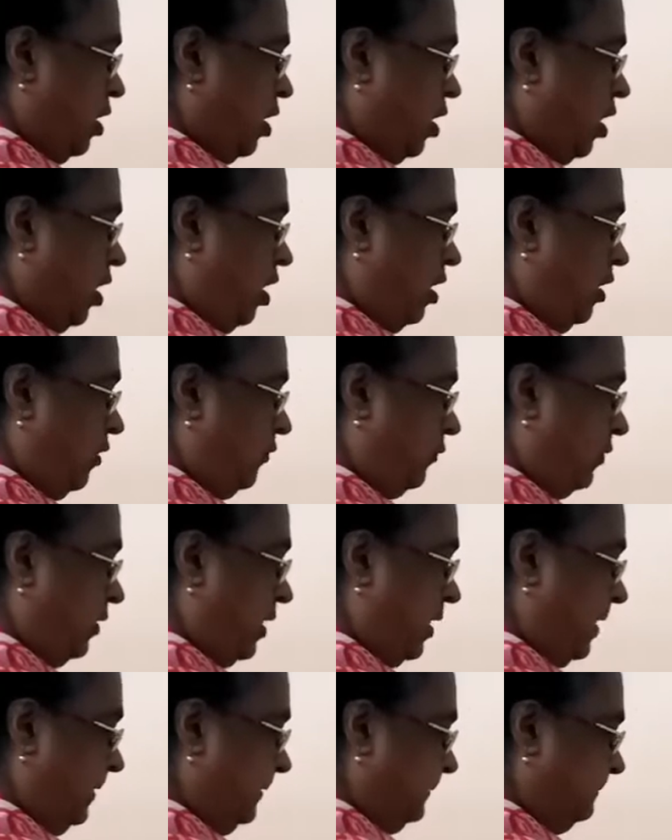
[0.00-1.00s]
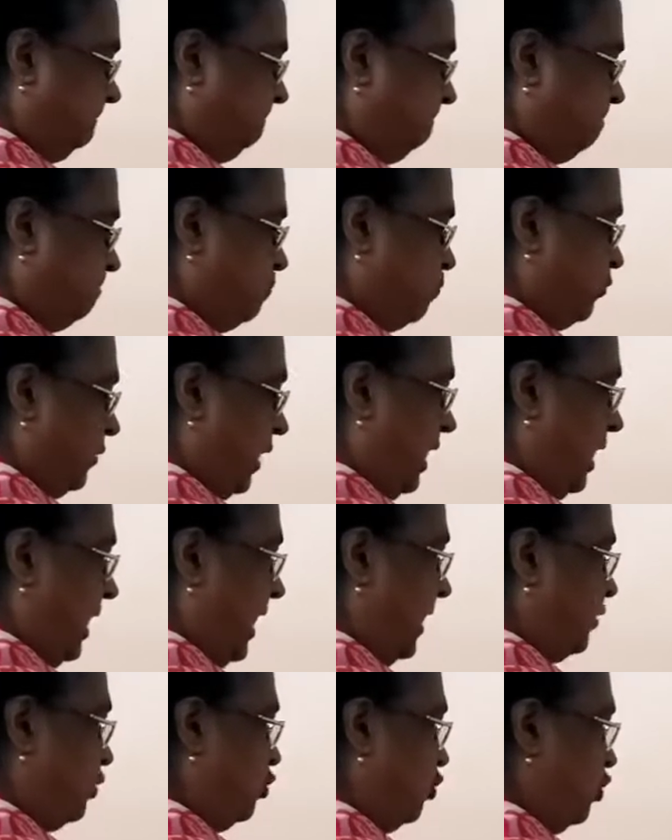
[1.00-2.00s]
of
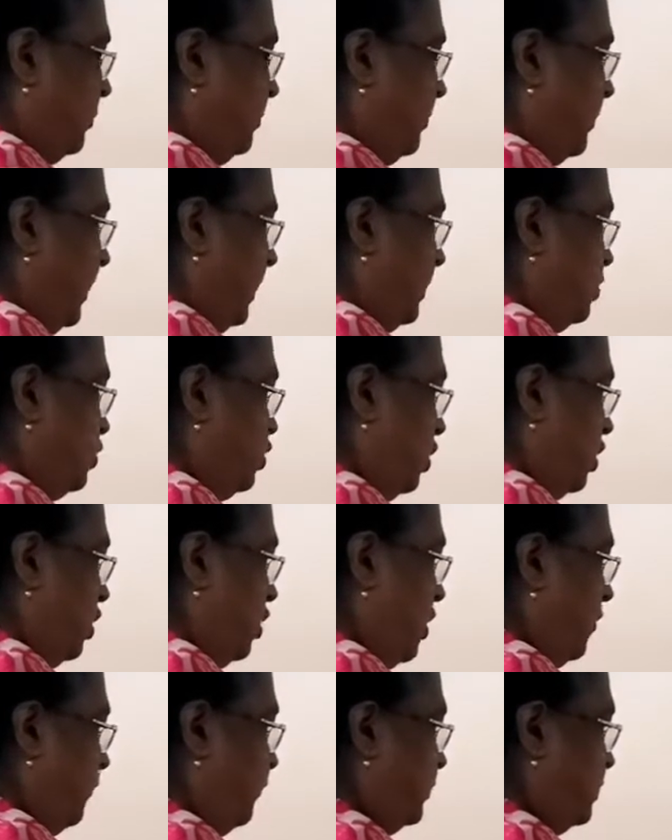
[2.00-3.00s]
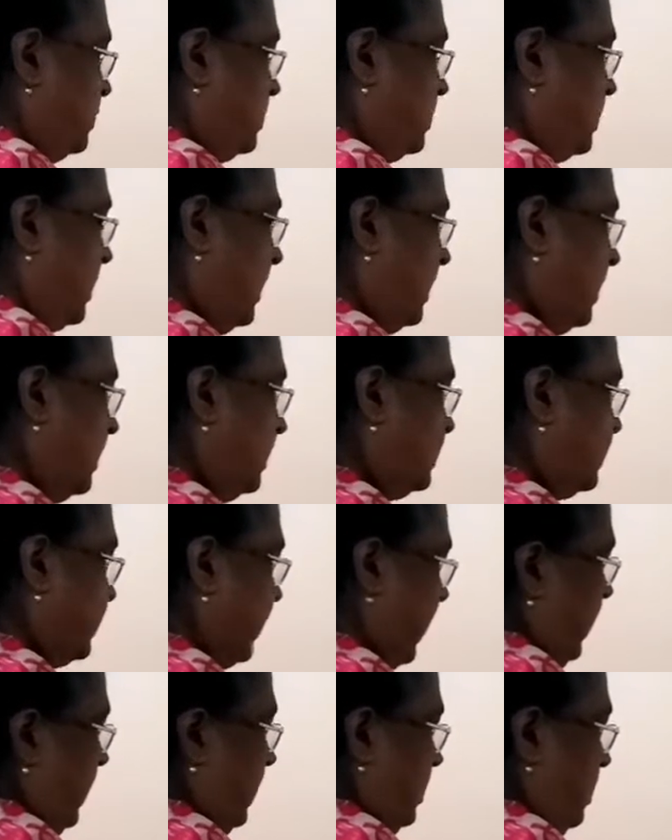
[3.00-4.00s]
electrode potential of a single
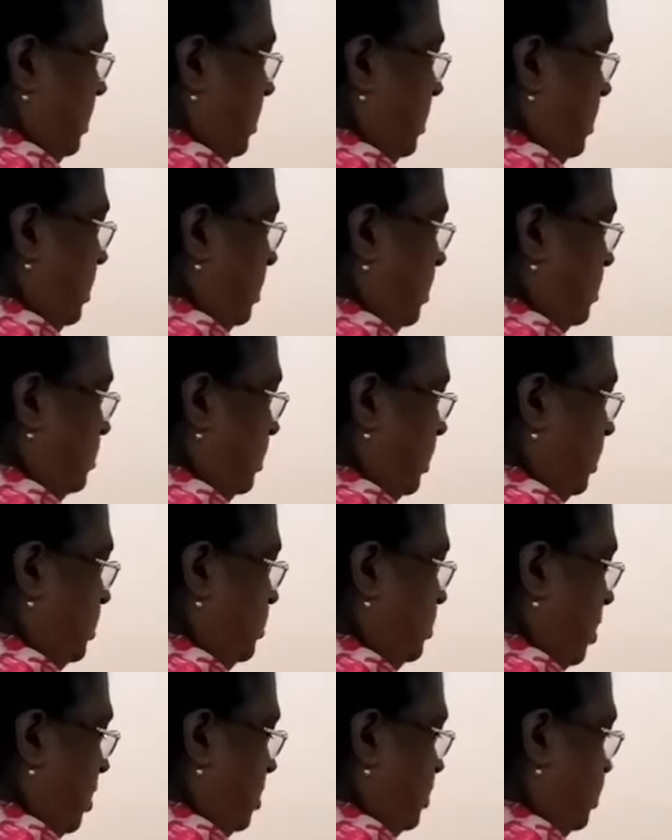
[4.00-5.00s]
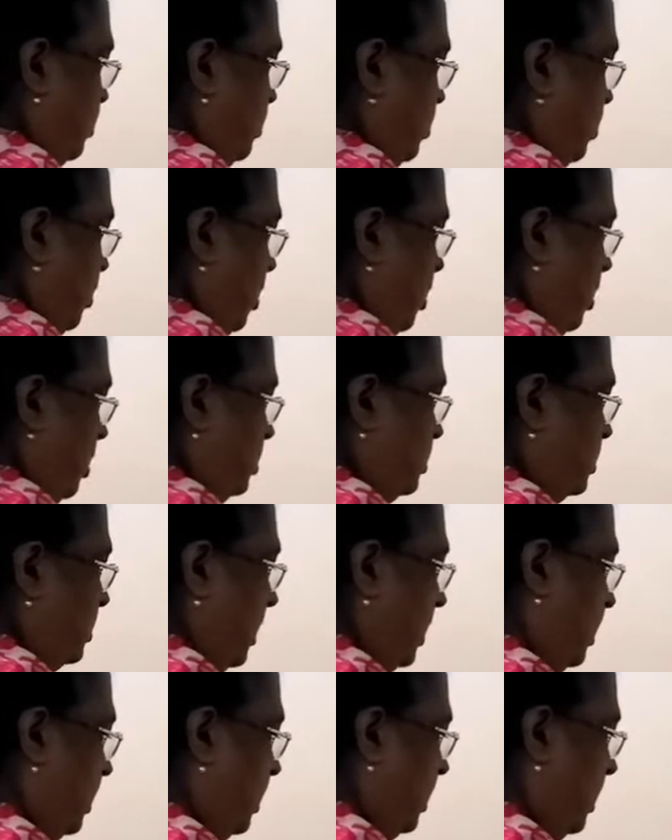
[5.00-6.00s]
cell. So it is also called
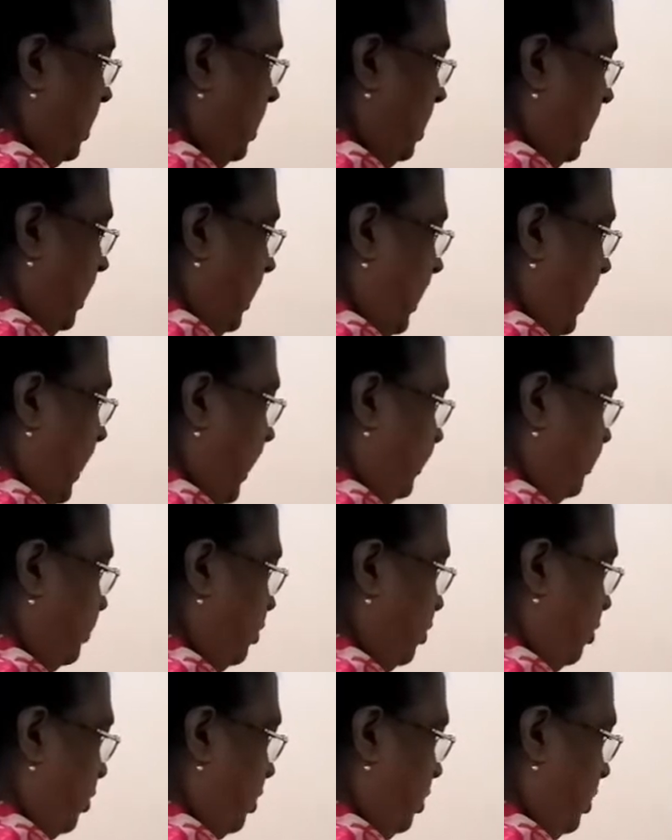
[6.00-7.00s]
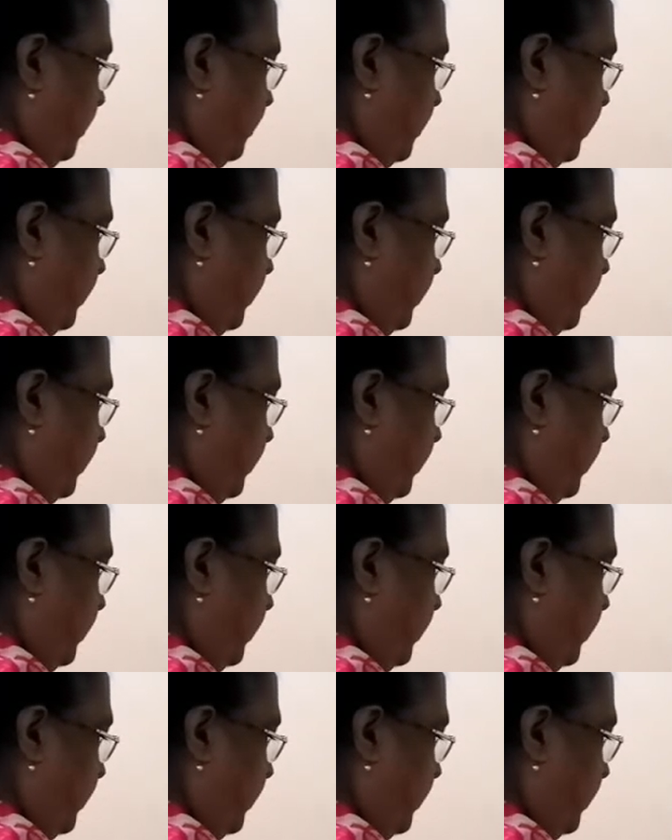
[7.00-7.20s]
single electrode